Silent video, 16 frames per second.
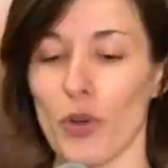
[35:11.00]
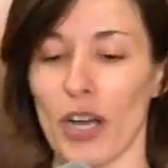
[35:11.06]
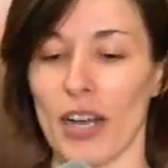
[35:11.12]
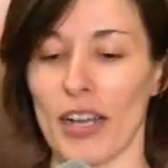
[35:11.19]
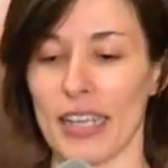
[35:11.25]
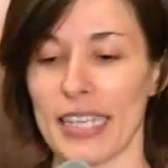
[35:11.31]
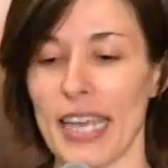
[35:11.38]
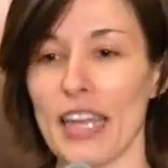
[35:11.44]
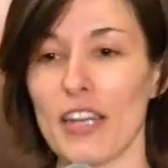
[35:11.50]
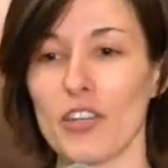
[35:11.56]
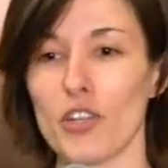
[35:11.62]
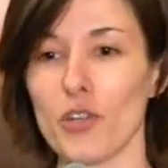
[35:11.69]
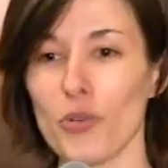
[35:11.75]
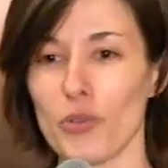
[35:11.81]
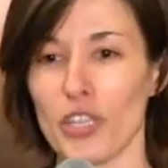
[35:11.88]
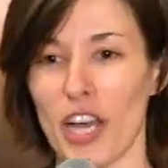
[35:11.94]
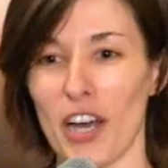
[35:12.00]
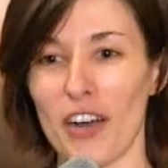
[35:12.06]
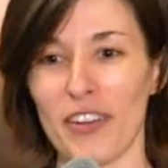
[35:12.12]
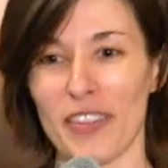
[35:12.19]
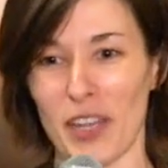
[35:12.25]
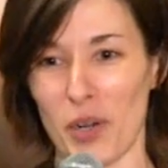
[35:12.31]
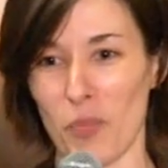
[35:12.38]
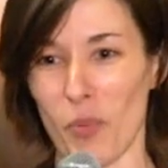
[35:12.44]
uh, get new
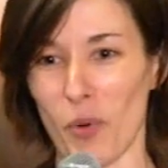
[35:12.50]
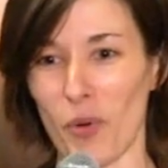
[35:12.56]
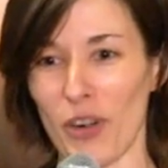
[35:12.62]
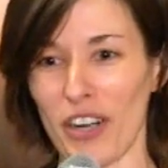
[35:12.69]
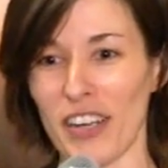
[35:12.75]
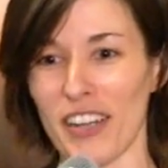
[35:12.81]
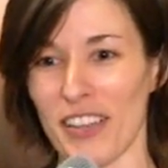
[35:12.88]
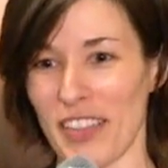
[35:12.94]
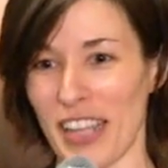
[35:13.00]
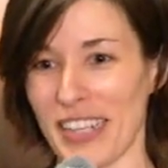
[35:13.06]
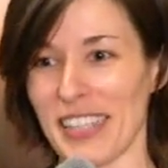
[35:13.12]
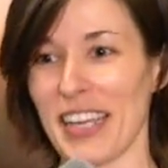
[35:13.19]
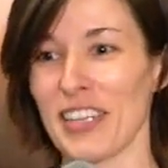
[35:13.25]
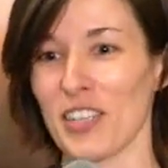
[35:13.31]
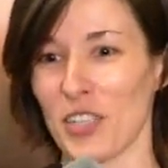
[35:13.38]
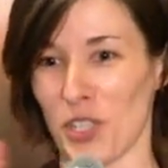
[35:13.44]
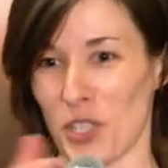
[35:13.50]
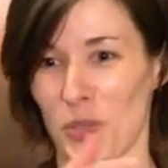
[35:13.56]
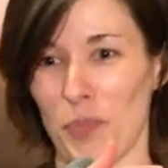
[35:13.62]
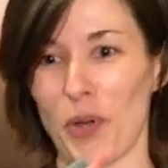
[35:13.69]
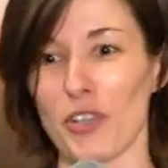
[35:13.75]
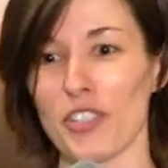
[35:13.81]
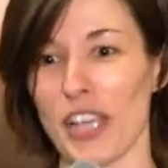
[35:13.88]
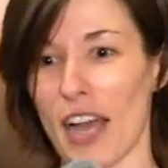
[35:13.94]
young that are born, they tend to
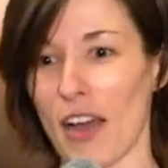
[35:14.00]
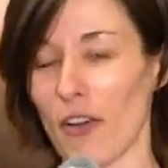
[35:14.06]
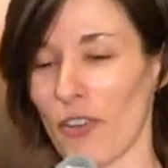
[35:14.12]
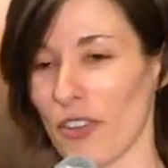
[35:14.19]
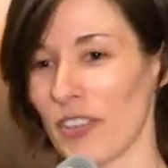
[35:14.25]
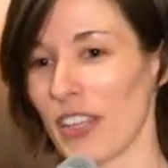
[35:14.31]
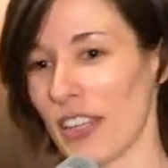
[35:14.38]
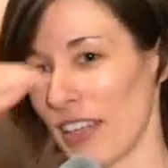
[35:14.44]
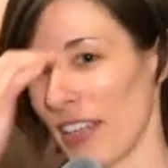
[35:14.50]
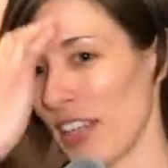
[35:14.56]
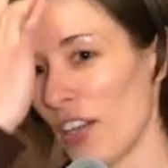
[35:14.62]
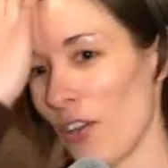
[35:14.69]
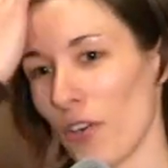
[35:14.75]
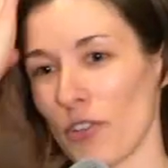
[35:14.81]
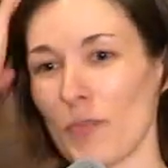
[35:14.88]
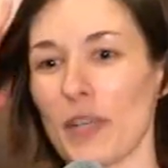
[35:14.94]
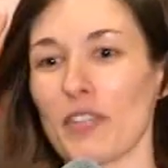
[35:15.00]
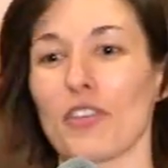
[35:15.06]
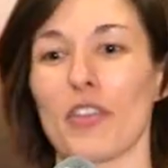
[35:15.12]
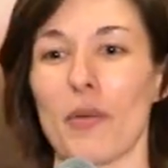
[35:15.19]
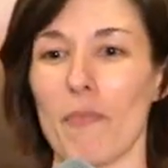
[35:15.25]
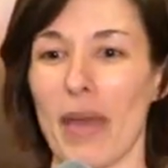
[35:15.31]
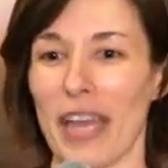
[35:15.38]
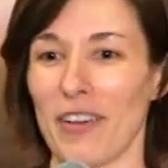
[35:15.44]
disperse out, eh, you know, especially
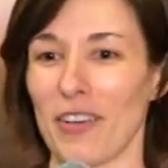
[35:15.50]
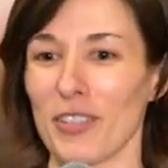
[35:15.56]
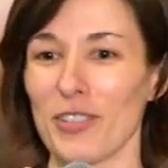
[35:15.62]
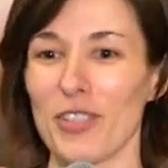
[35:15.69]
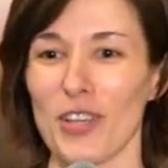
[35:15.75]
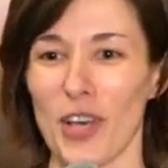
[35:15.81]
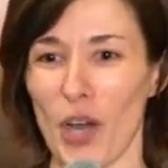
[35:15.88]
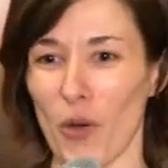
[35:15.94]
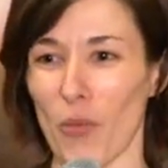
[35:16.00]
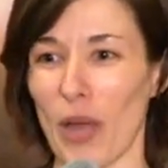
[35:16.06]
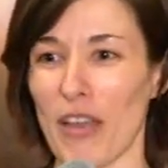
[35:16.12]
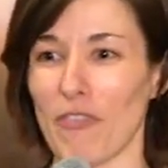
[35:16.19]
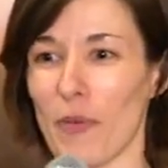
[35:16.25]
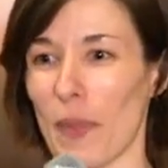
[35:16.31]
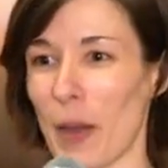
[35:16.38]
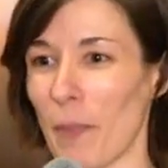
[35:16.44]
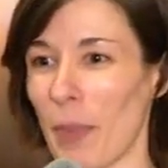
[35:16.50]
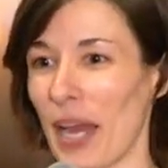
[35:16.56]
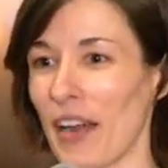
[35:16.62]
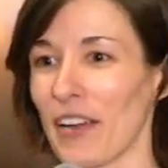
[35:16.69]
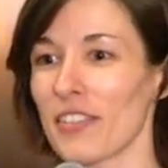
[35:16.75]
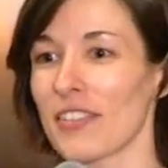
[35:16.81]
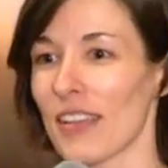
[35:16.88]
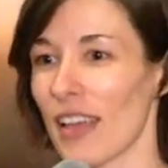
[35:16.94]
the males, away from their
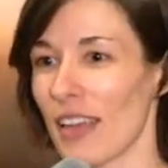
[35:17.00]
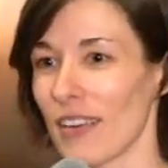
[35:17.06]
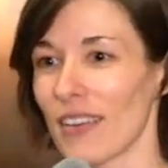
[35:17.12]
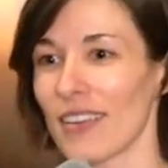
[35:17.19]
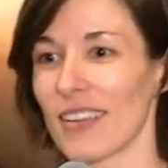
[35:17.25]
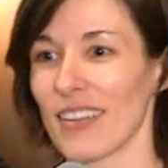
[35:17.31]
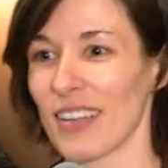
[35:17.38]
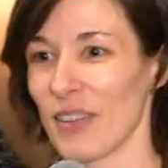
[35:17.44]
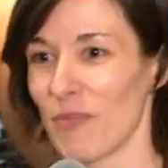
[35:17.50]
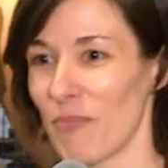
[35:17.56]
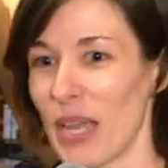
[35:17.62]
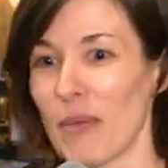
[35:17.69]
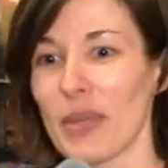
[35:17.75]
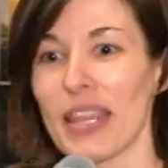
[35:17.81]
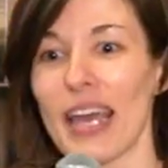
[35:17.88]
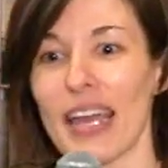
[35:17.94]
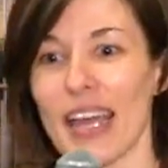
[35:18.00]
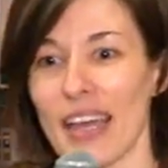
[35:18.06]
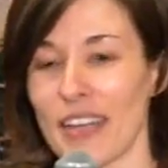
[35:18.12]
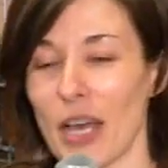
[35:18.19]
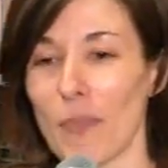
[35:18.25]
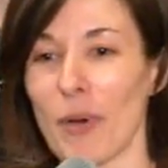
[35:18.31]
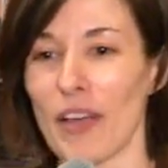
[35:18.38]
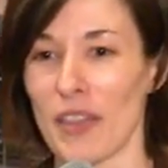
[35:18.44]
parents, and maybe they
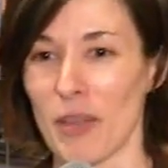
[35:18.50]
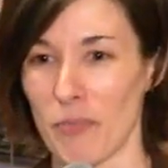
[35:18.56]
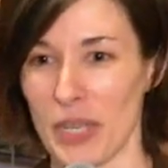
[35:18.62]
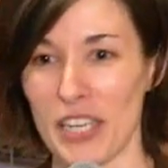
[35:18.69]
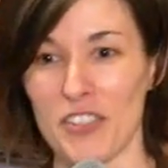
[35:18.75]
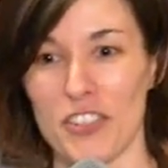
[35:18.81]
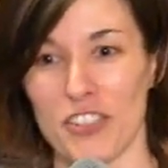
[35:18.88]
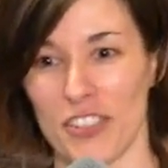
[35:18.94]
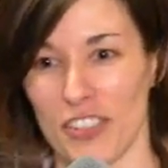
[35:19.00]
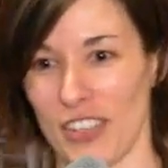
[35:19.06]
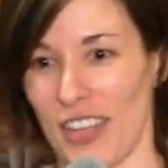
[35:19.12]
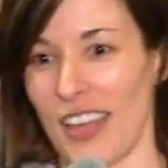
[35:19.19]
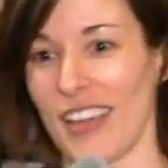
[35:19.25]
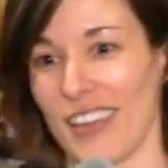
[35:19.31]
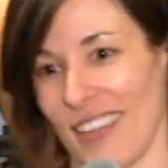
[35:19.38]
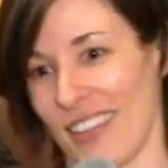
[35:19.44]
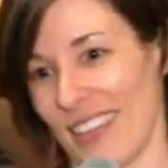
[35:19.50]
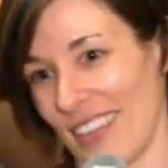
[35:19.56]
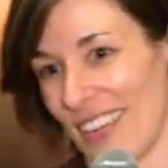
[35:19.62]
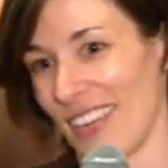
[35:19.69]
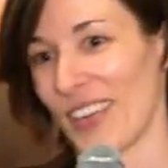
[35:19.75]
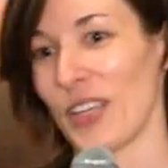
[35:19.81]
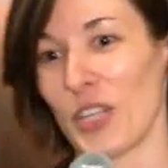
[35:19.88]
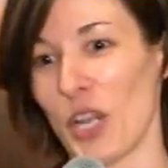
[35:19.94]
end up on the beach,
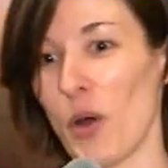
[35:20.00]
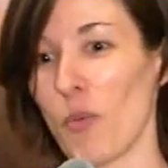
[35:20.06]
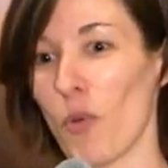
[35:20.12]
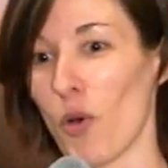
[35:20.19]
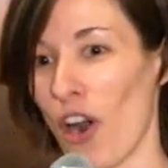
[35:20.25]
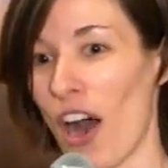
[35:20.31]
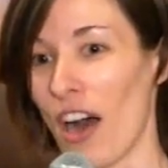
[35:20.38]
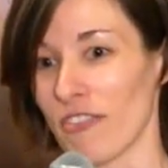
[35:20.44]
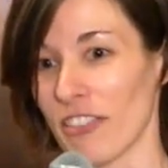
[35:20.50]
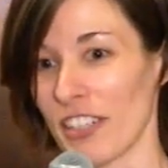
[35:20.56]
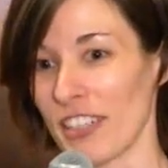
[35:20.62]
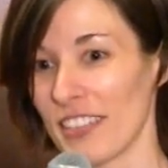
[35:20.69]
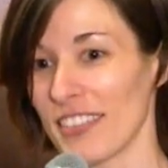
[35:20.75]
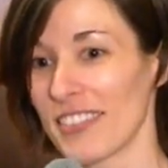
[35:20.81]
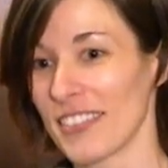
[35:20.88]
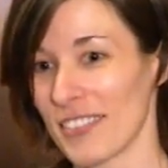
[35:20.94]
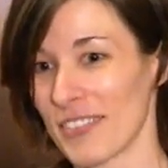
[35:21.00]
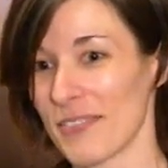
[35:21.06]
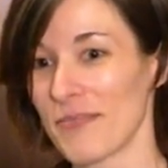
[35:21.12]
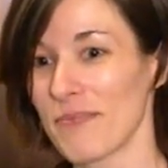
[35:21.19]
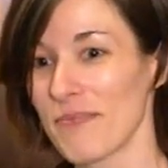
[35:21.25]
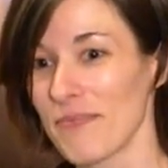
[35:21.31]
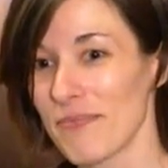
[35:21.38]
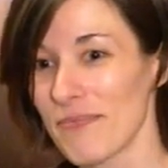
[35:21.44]
you know, more often
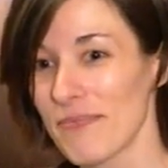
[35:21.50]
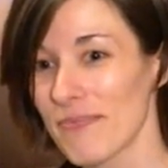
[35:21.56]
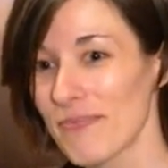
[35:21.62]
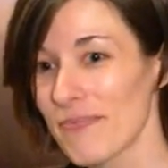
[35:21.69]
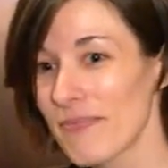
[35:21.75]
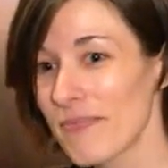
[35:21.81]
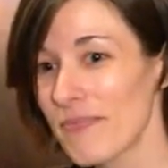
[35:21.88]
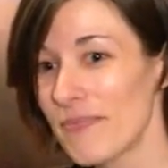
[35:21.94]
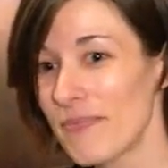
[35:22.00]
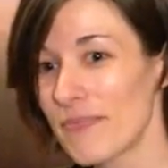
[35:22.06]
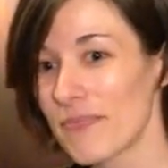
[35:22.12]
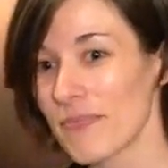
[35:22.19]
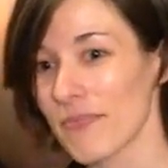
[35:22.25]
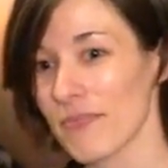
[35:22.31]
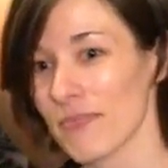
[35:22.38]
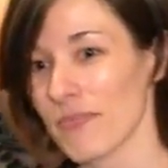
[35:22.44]
does that